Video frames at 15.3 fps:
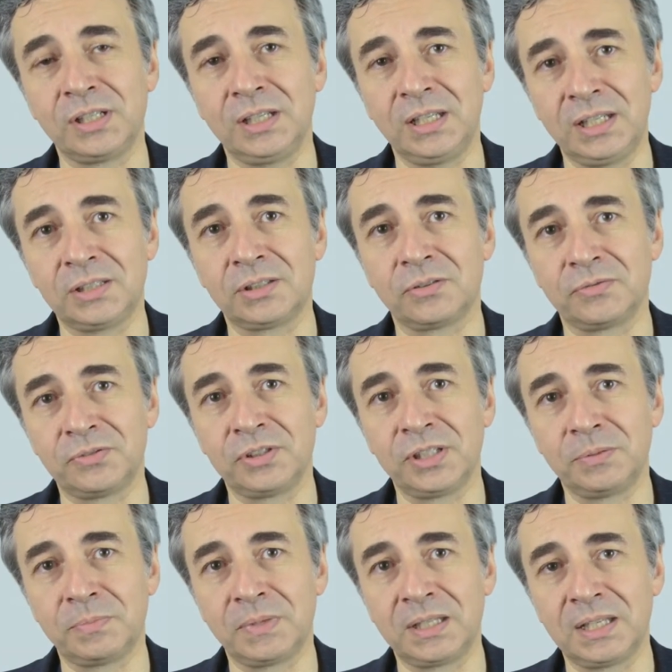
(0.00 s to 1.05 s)
years of
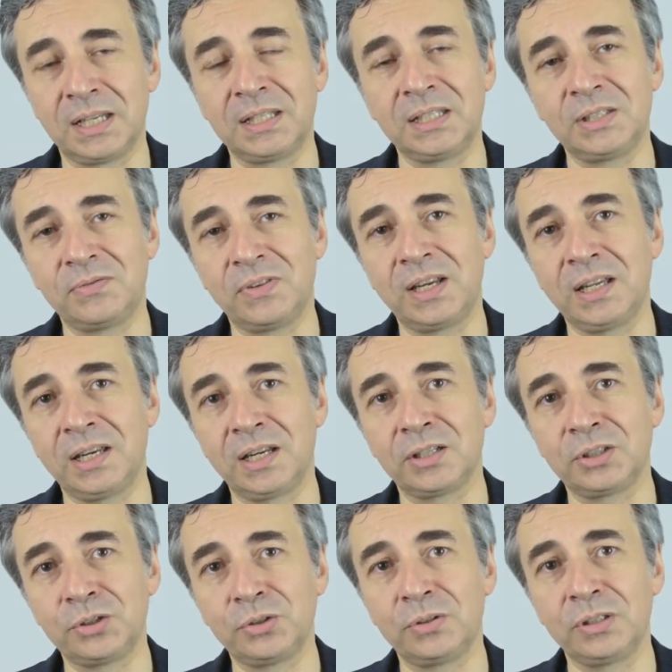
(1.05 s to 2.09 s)
treatment, and it's very
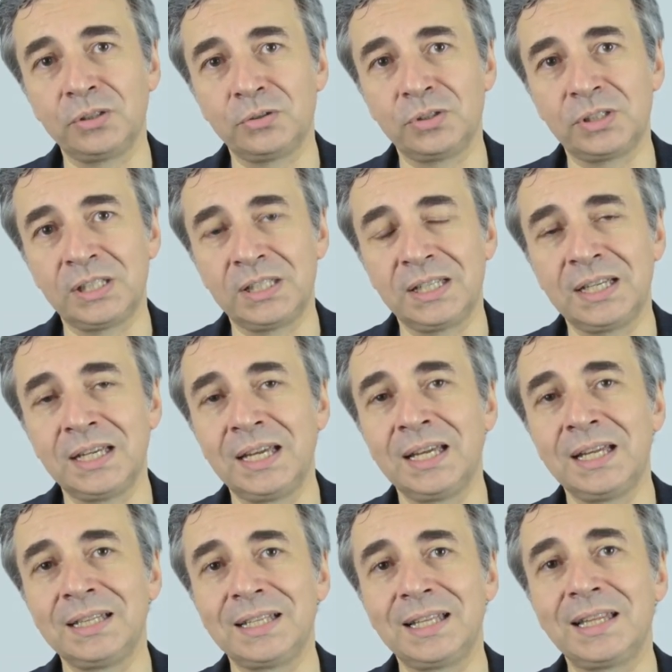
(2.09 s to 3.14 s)
reassuring to see
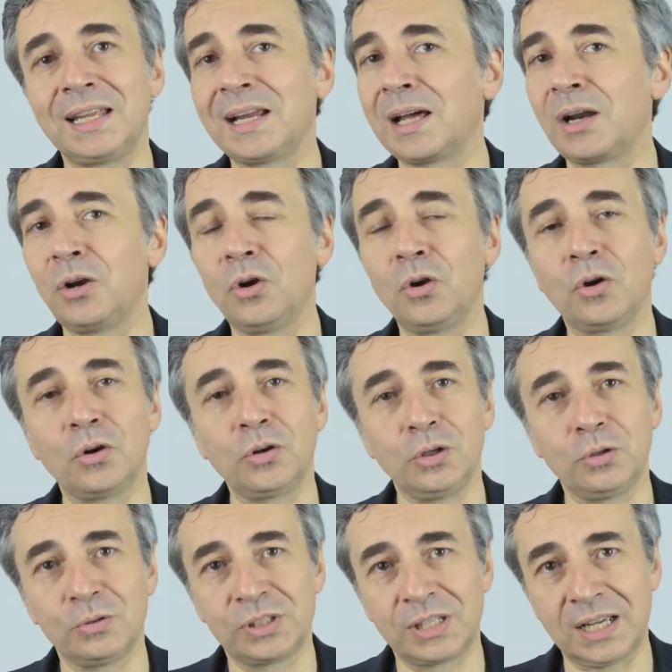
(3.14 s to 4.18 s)
that there are no
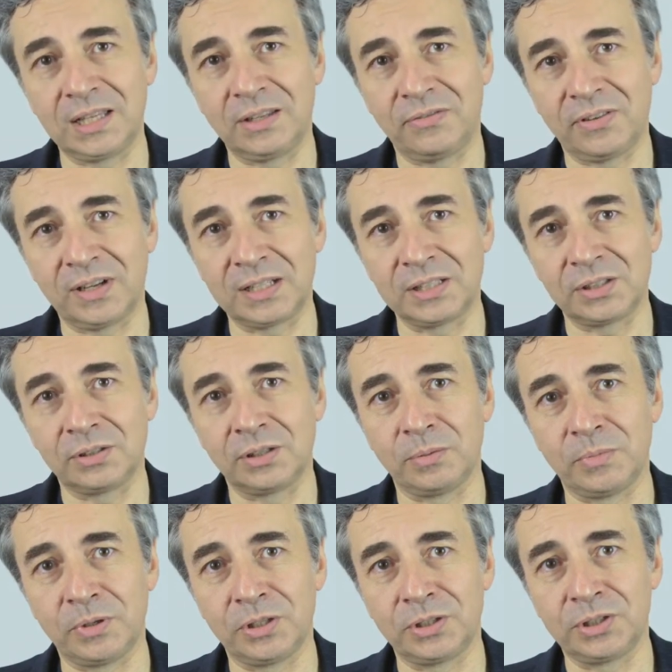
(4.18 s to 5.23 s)
new side effects
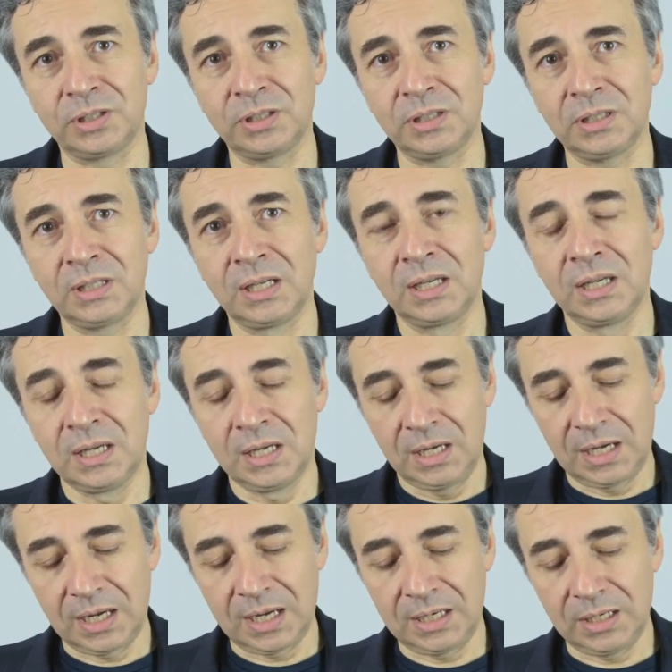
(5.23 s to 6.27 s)
emerging,
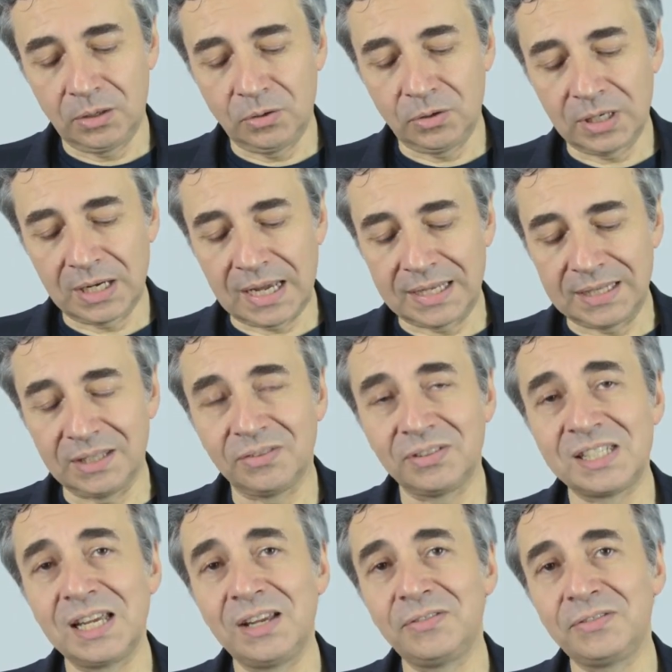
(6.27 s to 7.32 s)
and it looks like the
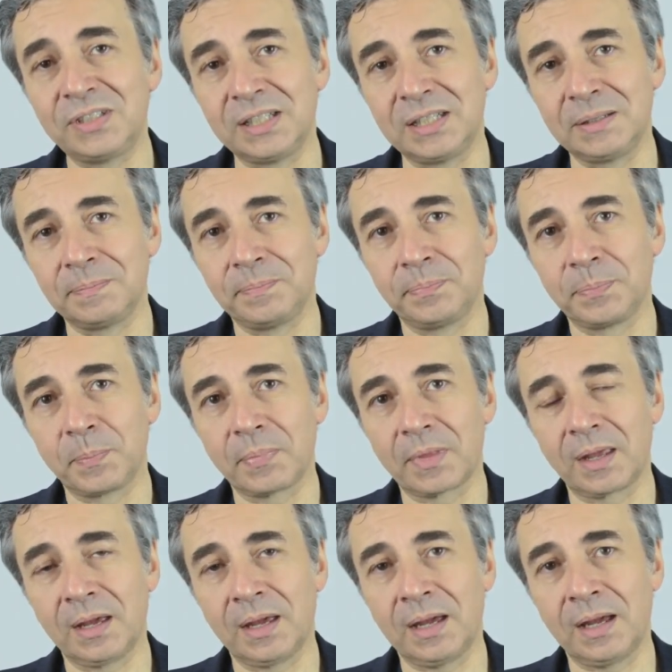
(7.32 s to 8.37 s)
safety
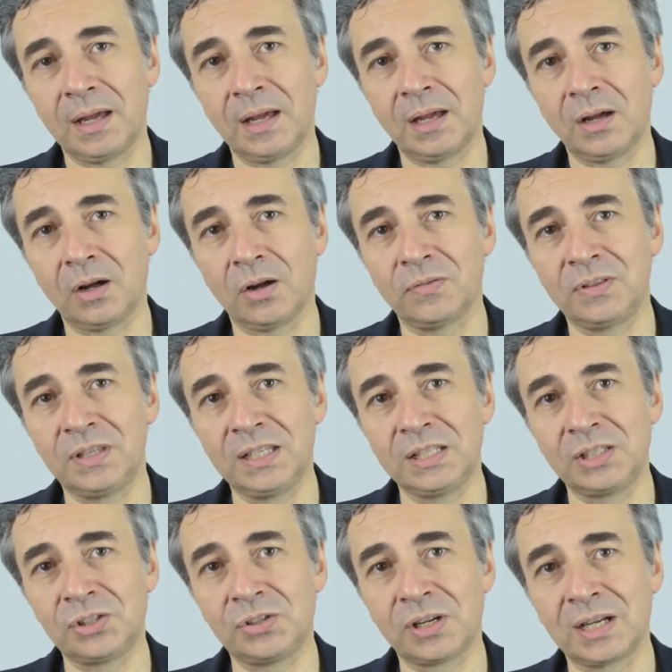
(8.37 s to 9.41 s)
of
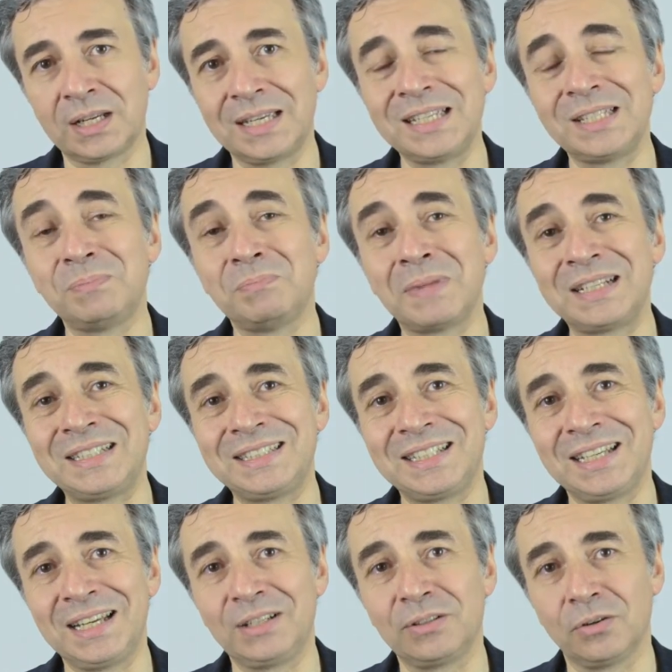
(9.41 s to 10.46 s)
this drug is
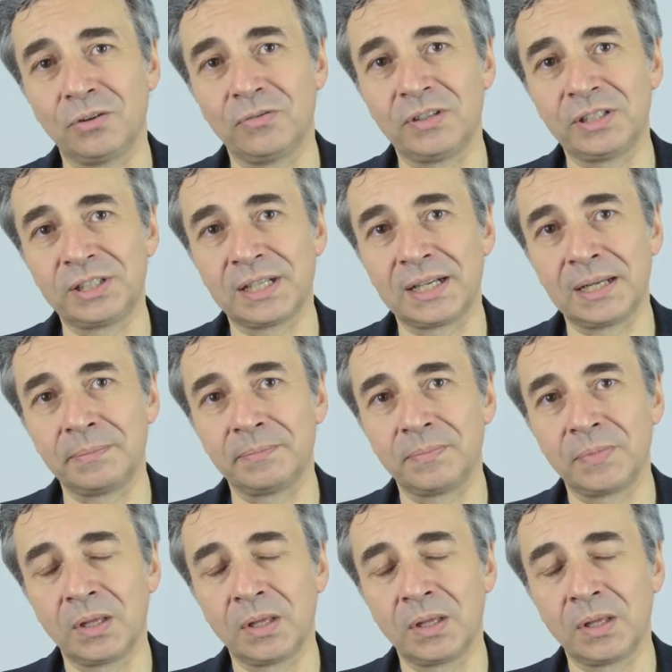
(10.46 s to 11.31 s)
maintained over time.